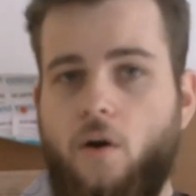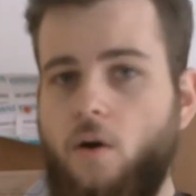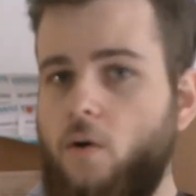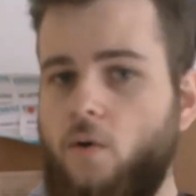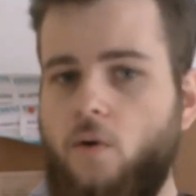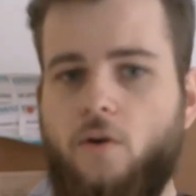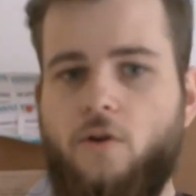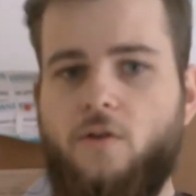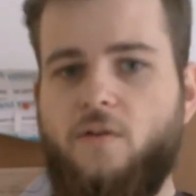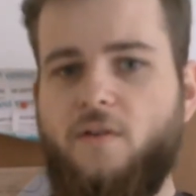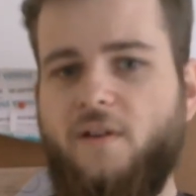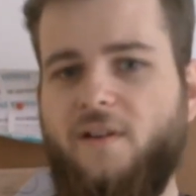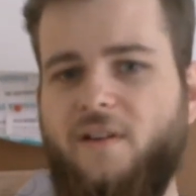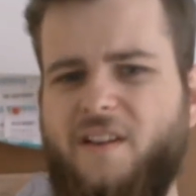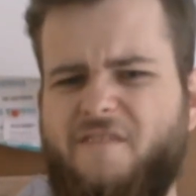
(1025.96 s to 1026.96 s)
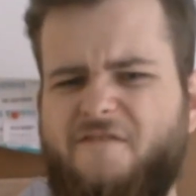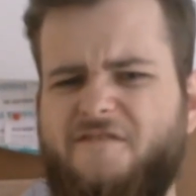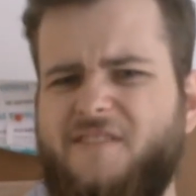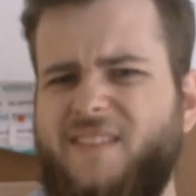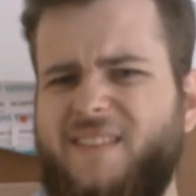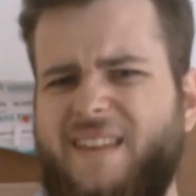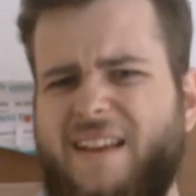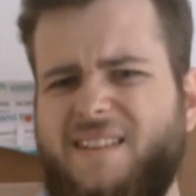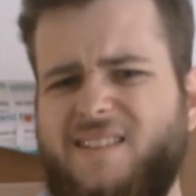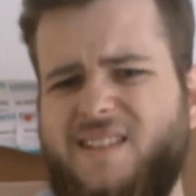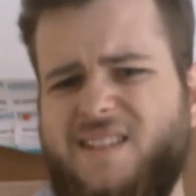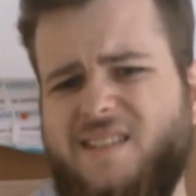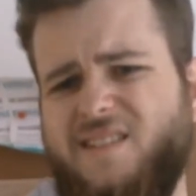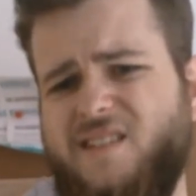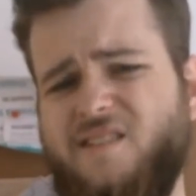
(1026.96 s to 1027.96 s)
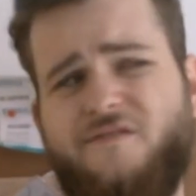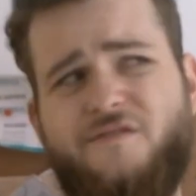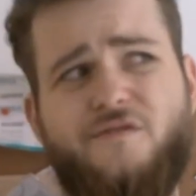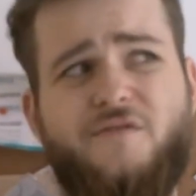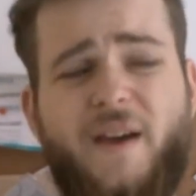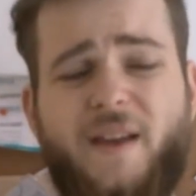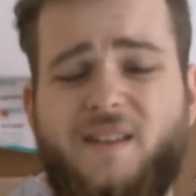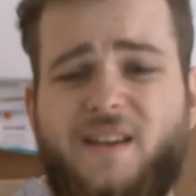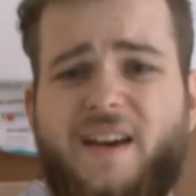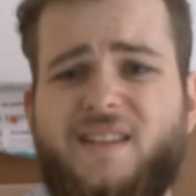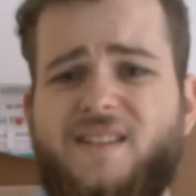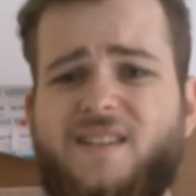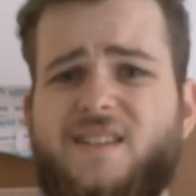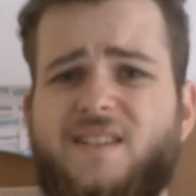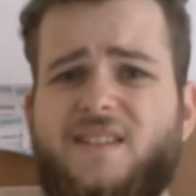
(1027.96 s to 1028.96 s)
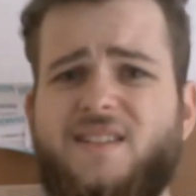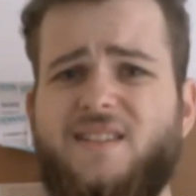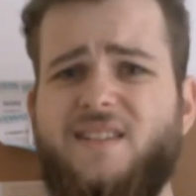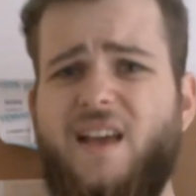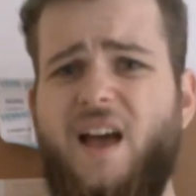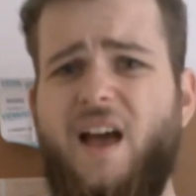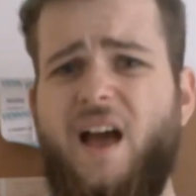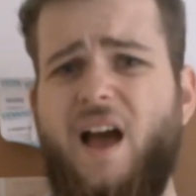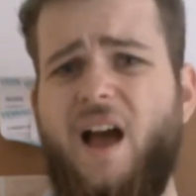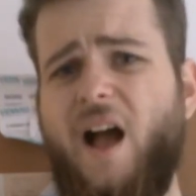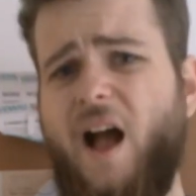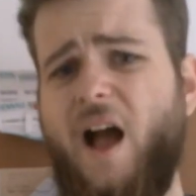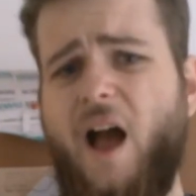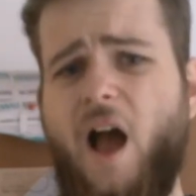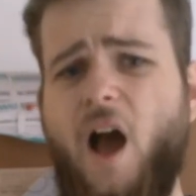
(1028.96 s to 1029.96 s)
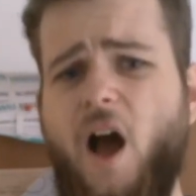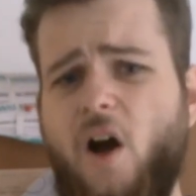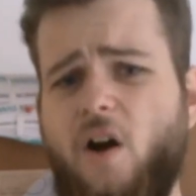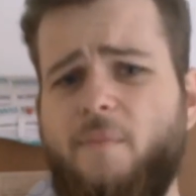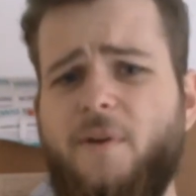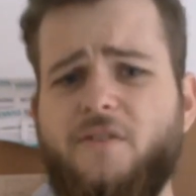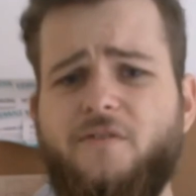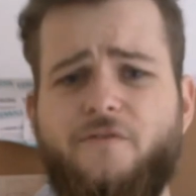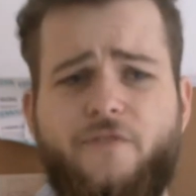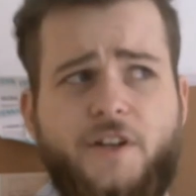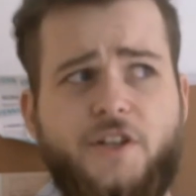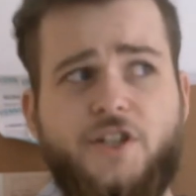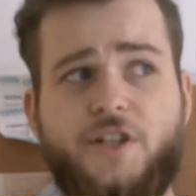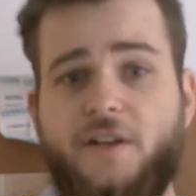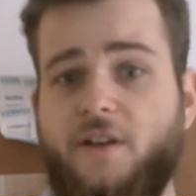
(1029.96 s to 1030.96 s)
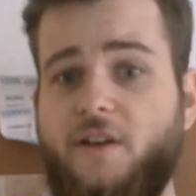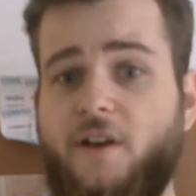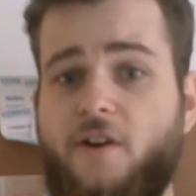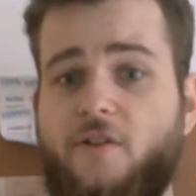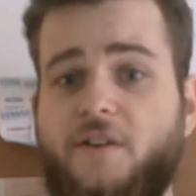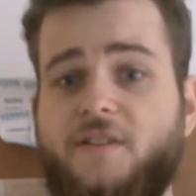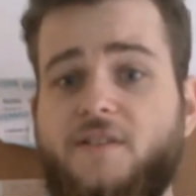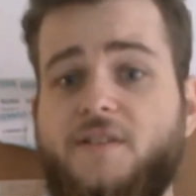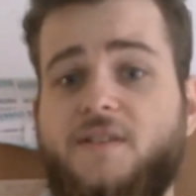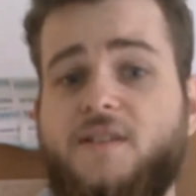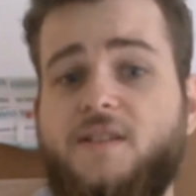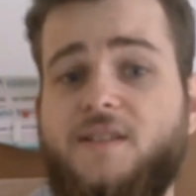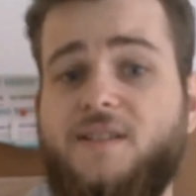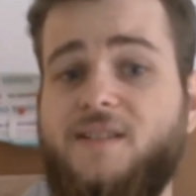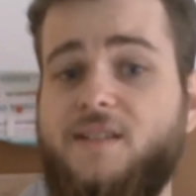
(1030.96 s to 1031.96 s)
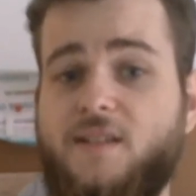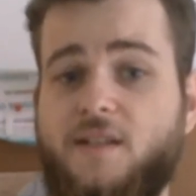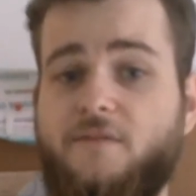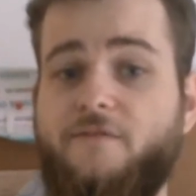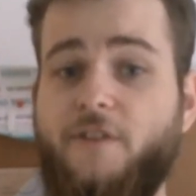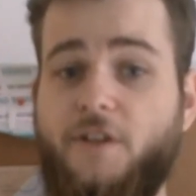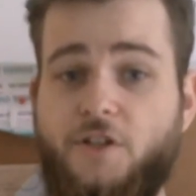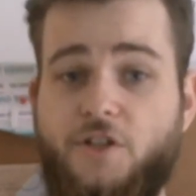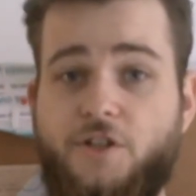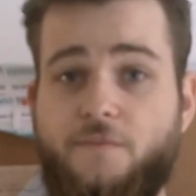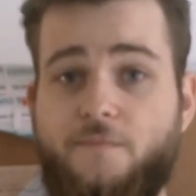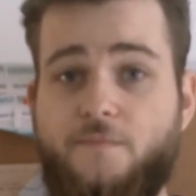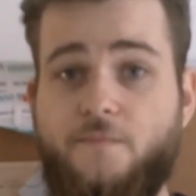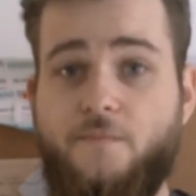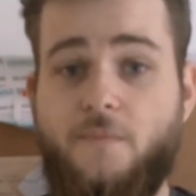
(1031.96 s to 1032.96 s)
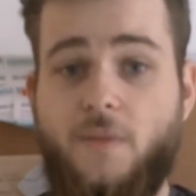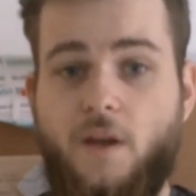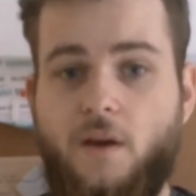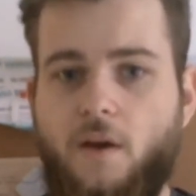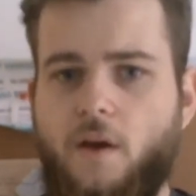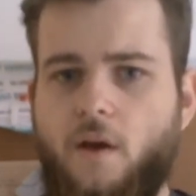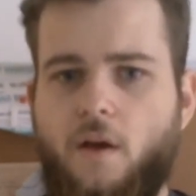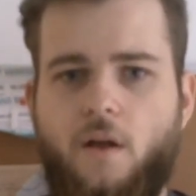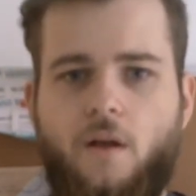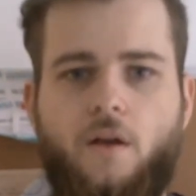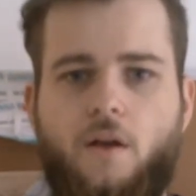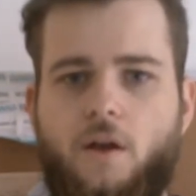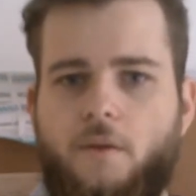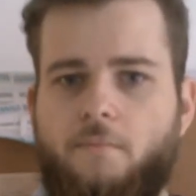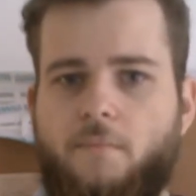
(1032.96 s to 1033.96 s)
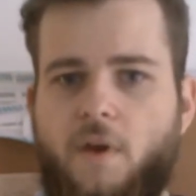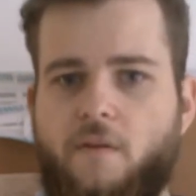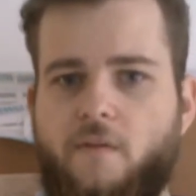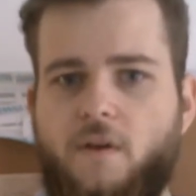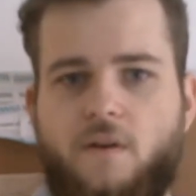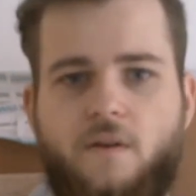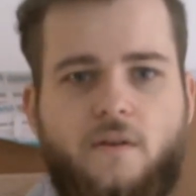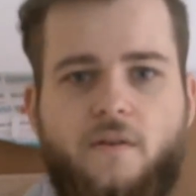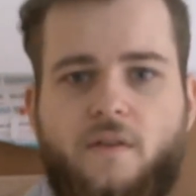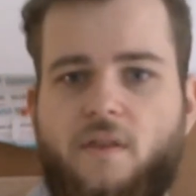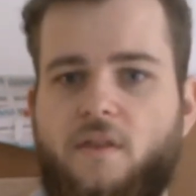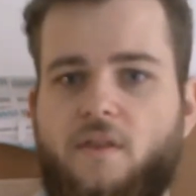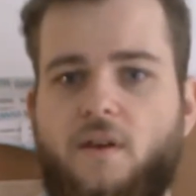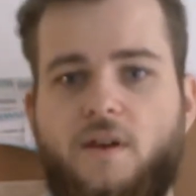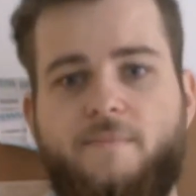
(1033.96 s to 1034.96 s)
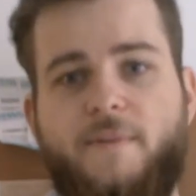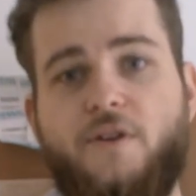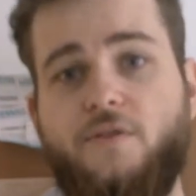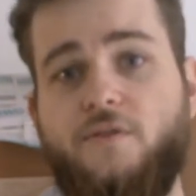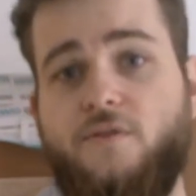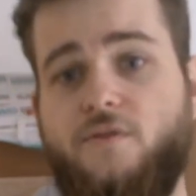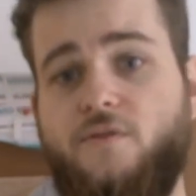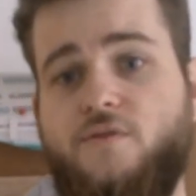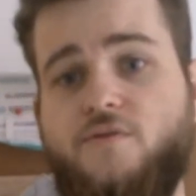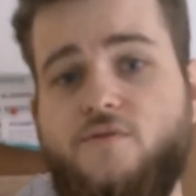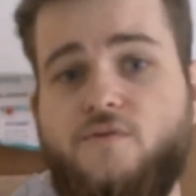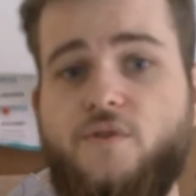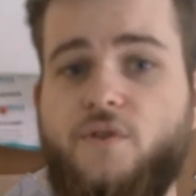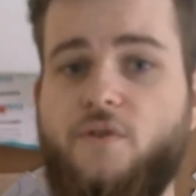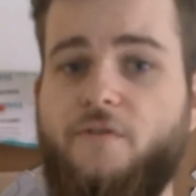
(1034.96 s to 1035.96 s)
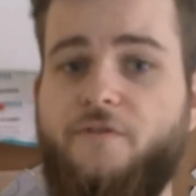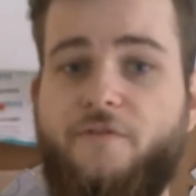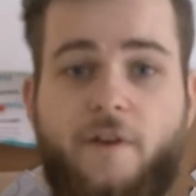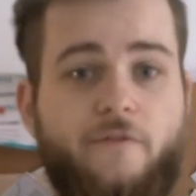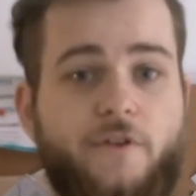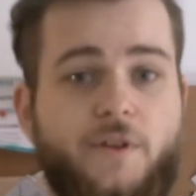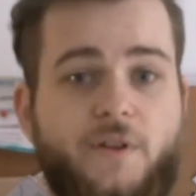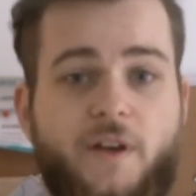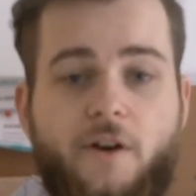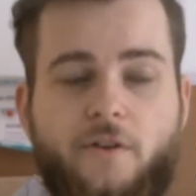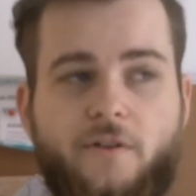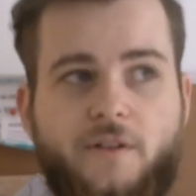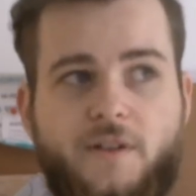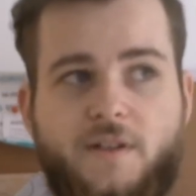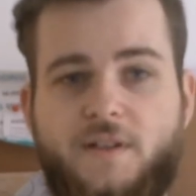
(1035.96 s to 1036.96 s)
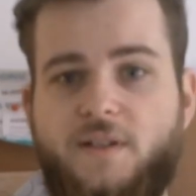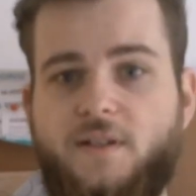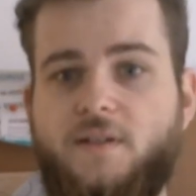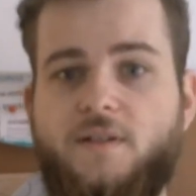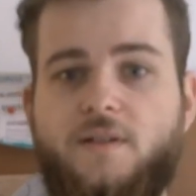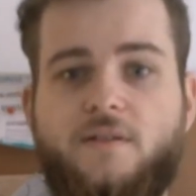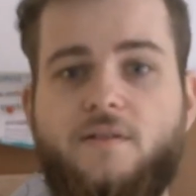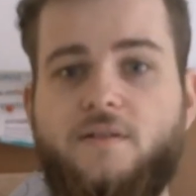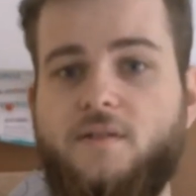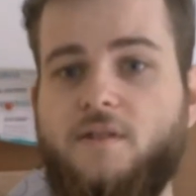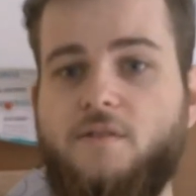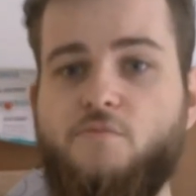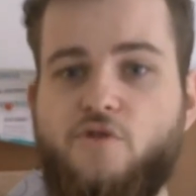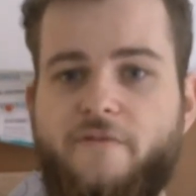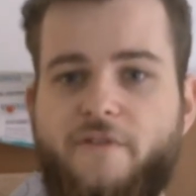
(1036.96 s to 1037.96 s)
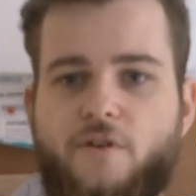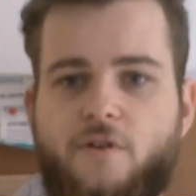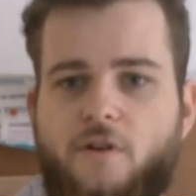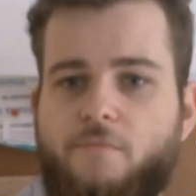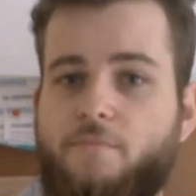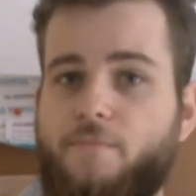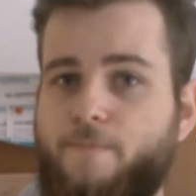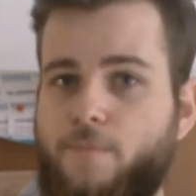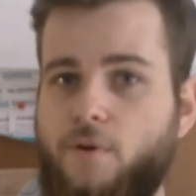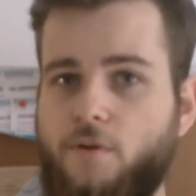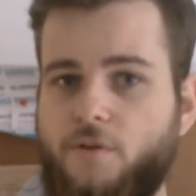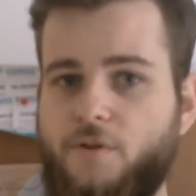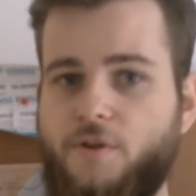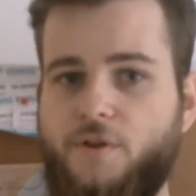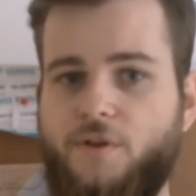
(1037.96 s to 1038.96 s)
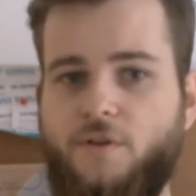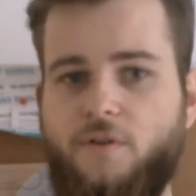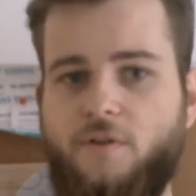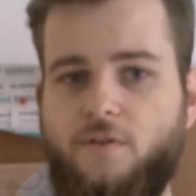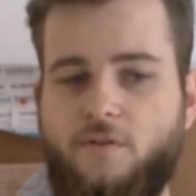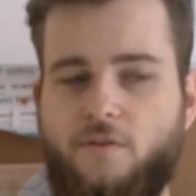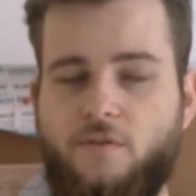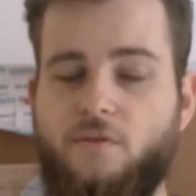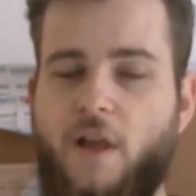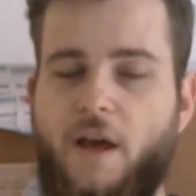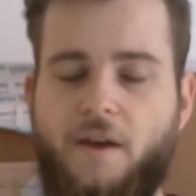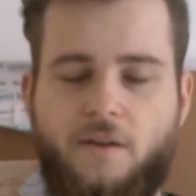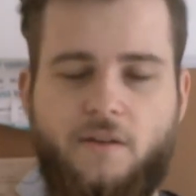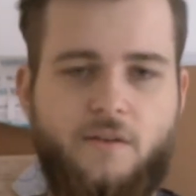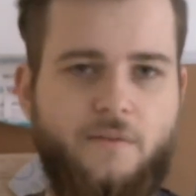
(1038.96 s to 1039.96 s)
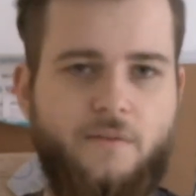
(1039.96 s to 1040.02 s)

Or if that didn't give you any ideas, how about fictioning characters in said fiction? Maybe think about who your favorite character is in a movie or a book you like.